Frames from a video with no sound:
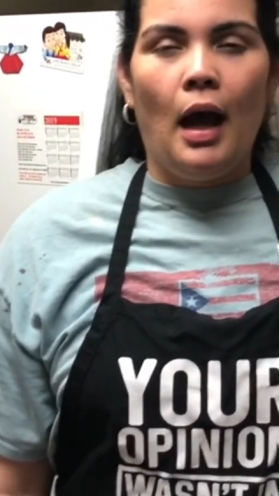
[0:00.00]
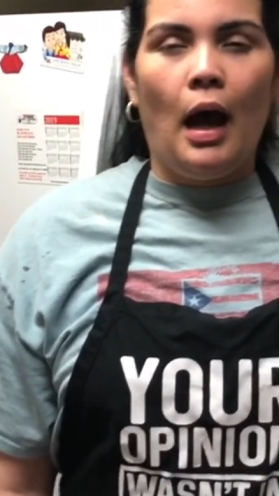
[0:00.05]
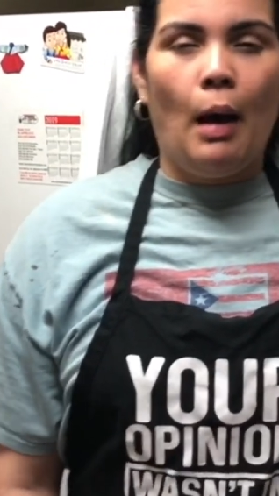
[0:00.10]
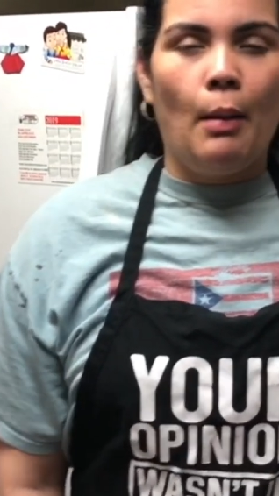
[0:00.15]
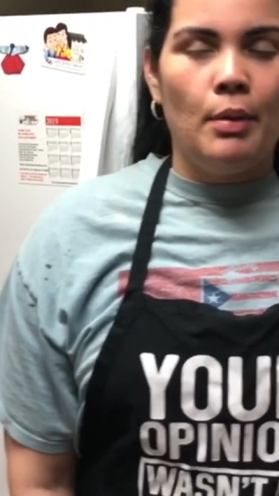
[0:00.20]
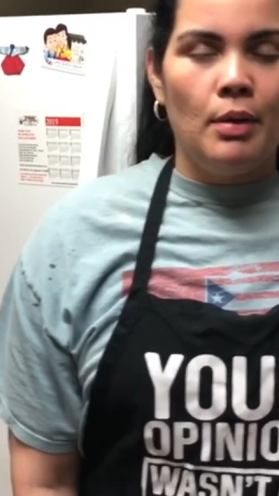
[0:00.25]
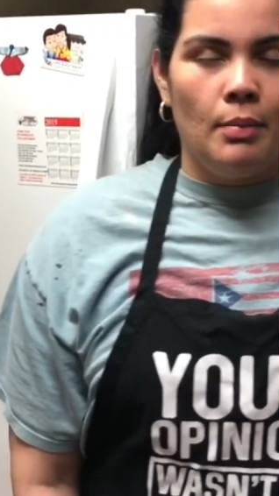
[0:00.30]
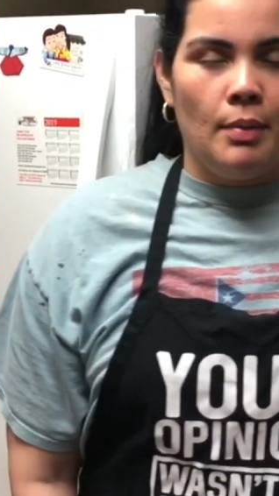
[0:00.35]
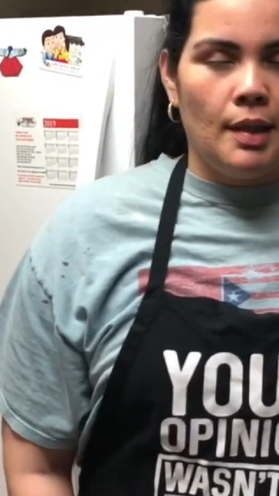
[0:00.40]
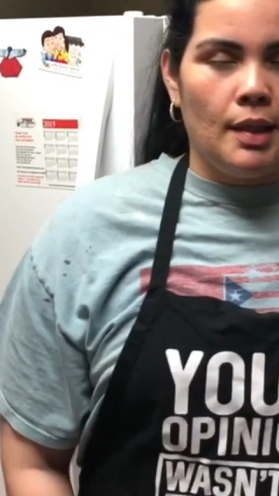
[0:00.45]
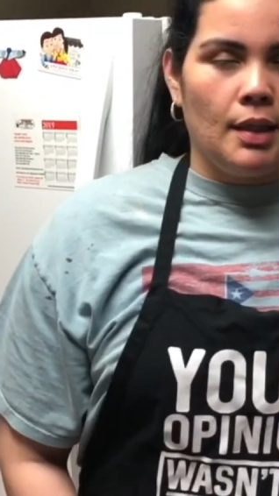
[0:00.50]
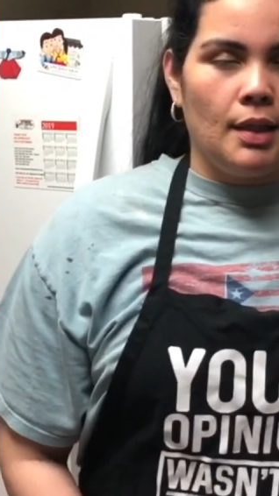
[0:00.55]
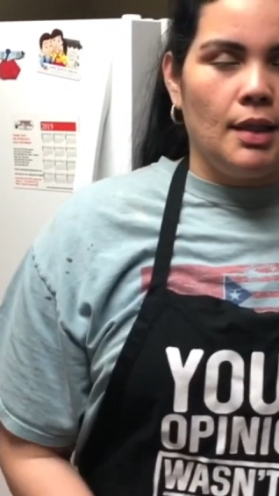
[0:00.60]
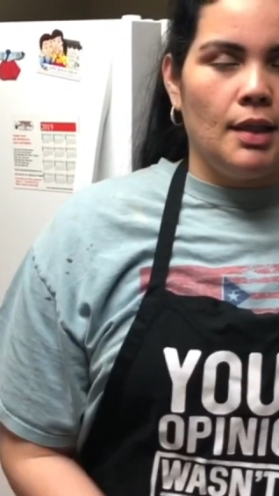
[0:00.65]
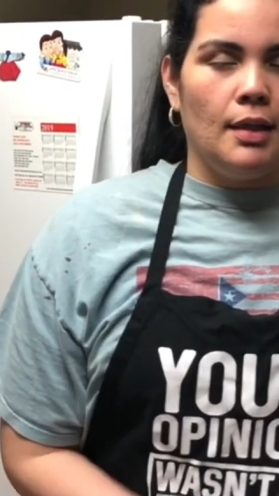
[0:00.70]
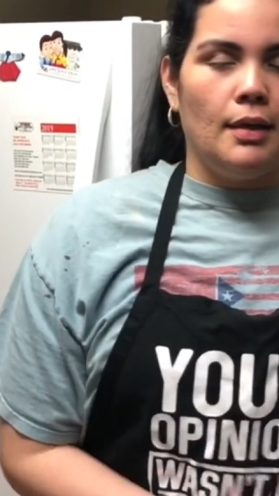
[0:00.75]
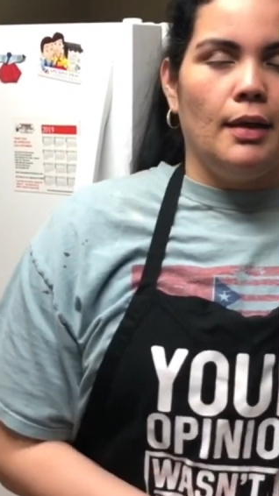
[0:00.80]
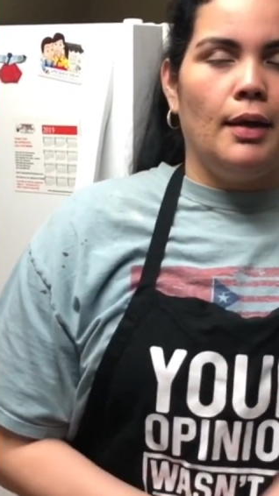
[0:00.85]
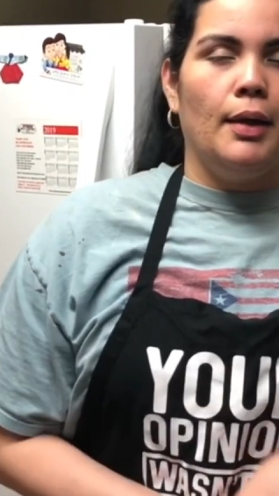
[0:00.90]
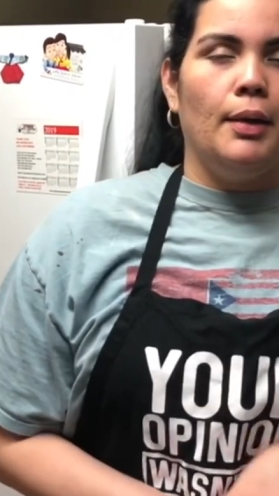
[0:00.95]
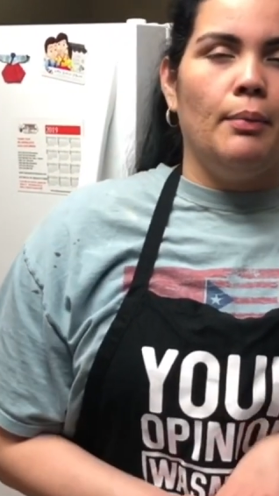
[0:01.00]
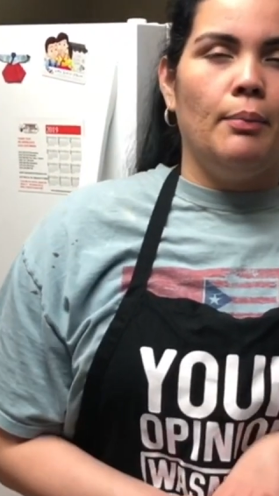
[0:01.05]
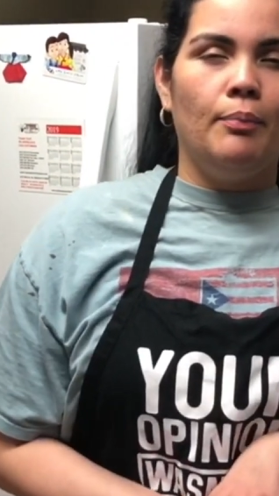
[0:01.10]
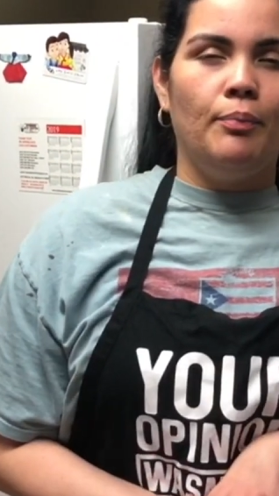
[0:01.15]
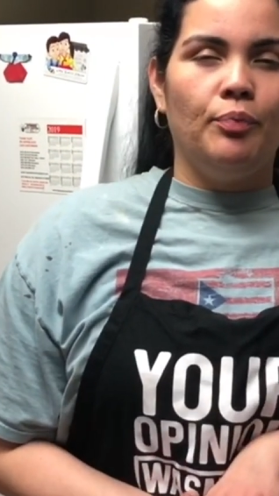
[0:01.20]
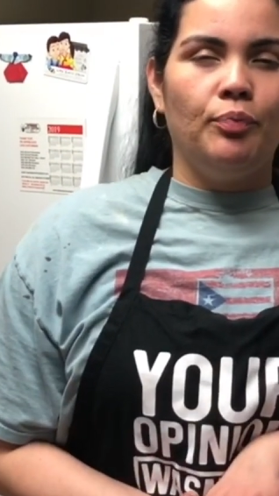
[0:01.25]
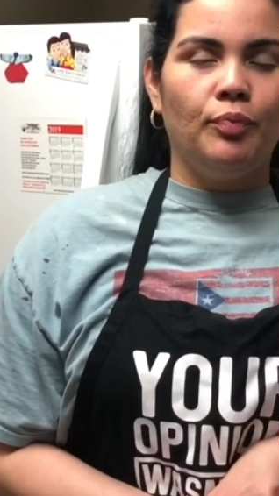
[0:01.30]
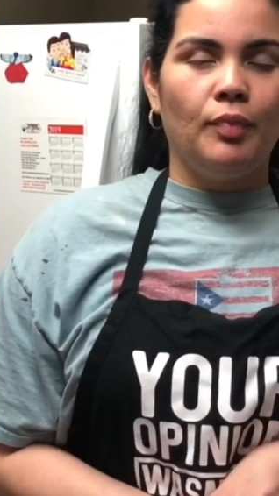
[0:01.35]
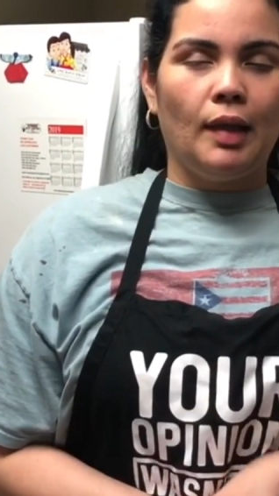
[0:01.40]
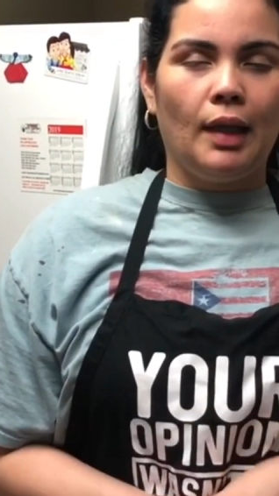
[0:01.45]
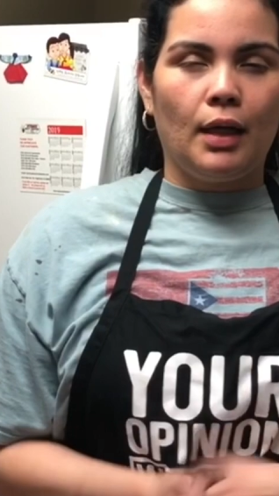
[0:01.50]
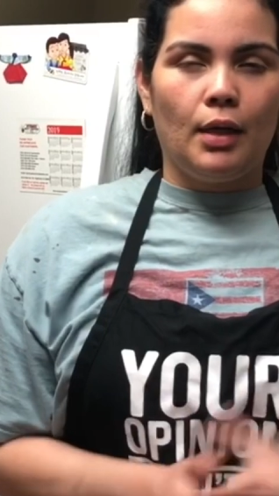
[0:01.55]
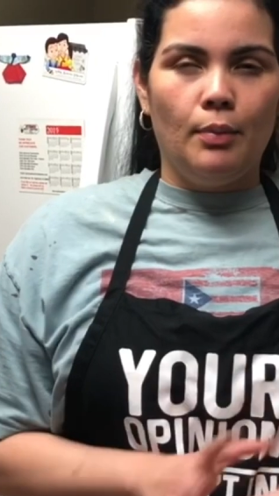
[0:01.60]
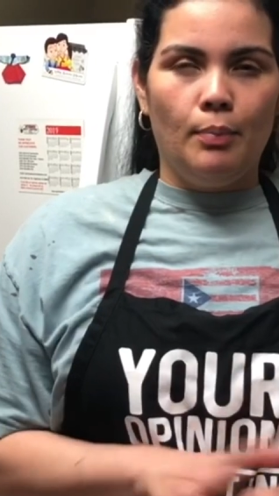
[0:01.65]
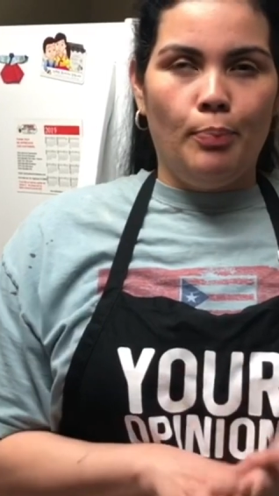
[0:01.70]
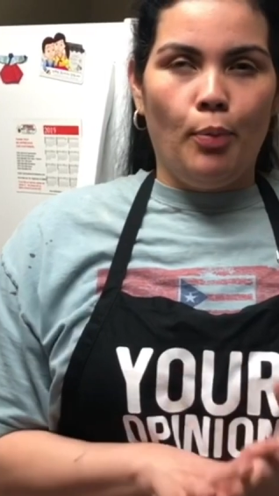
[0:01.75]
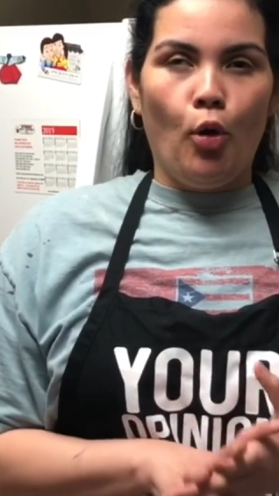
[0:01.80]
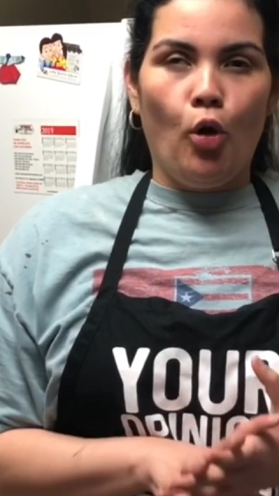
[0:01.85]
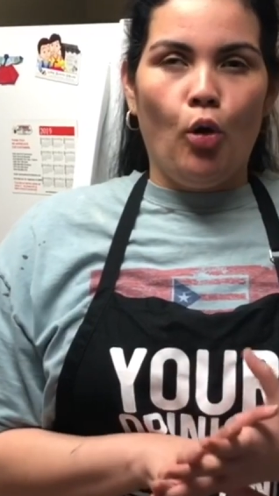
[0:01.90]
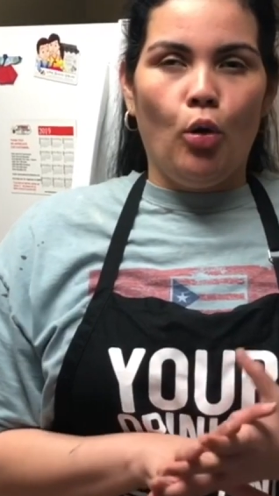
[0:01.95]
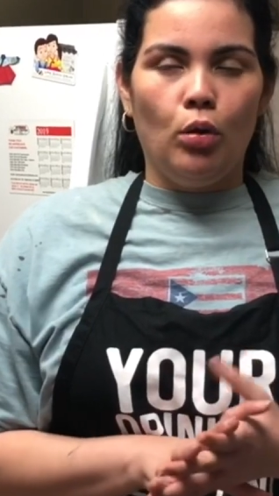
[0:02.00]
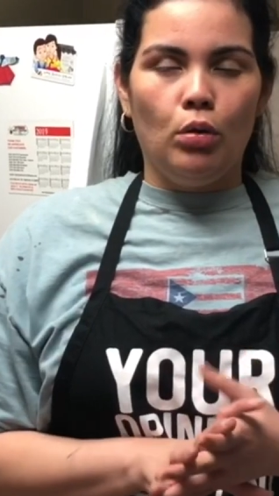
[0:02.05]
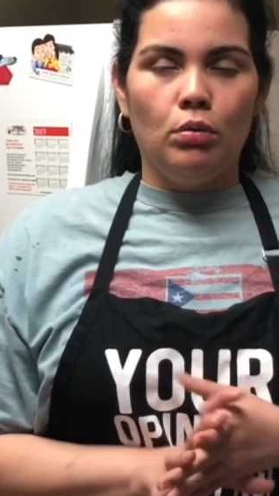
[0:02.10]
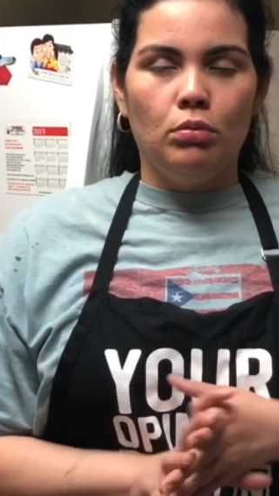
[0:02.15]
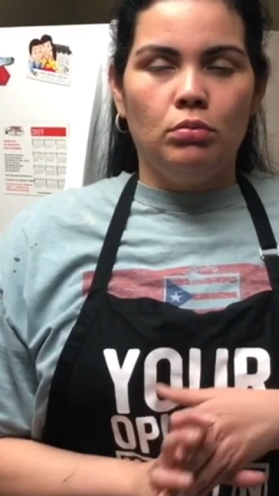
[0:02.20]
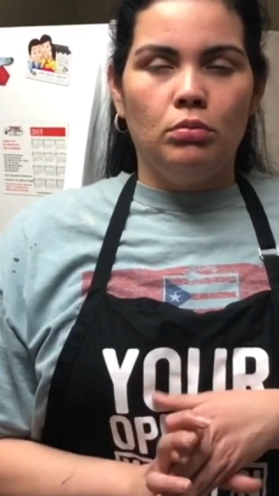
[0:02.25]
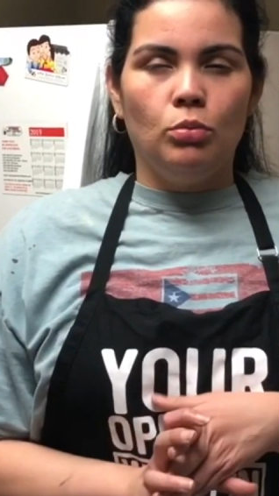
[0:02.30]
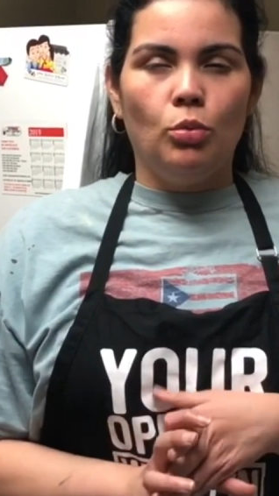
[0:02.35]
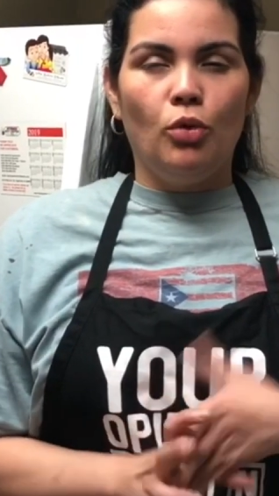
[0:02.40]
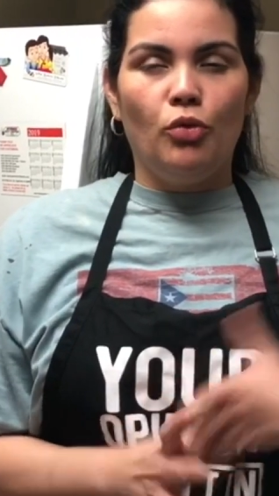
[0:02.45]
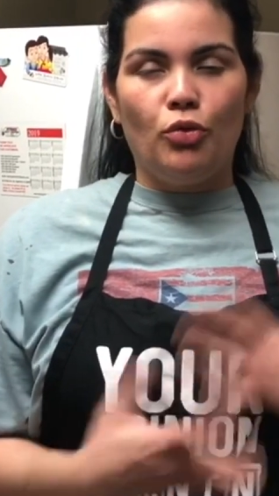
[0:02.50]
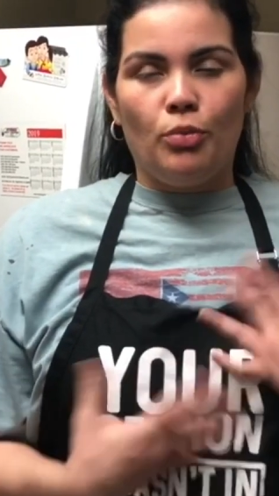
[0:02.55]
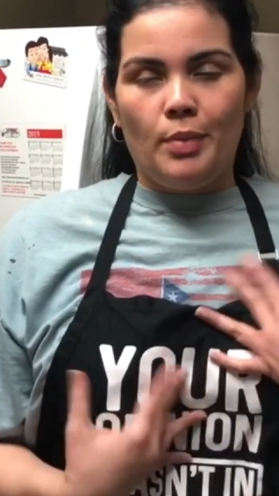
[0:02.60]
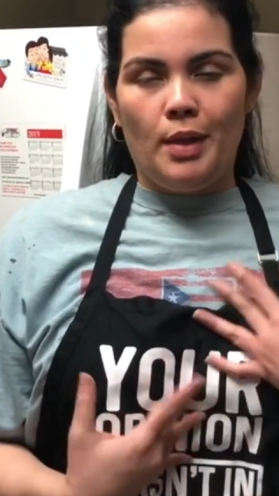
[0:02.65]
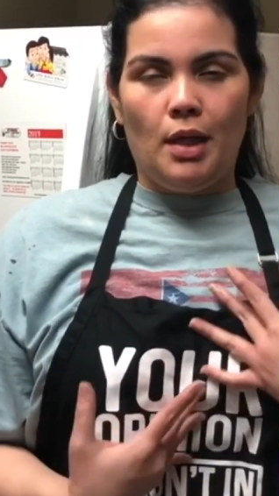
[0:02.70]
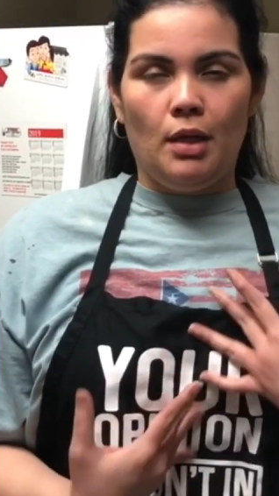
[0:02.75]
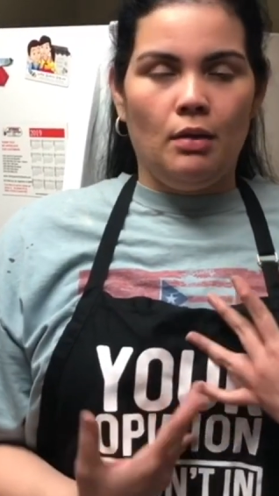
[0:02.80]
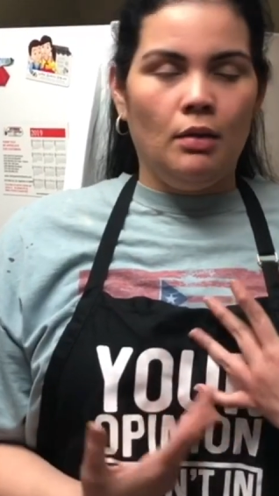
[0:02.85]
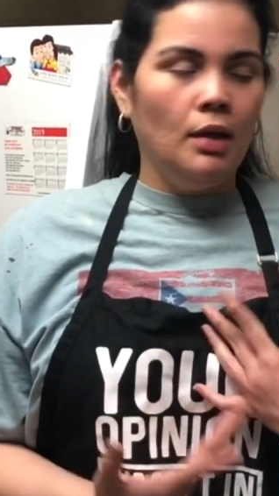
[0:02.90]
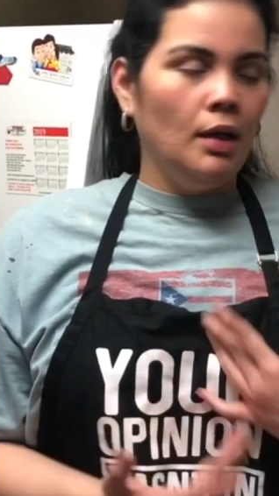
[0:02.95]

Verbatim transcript: i'm gonna make it um, like a bowl well for me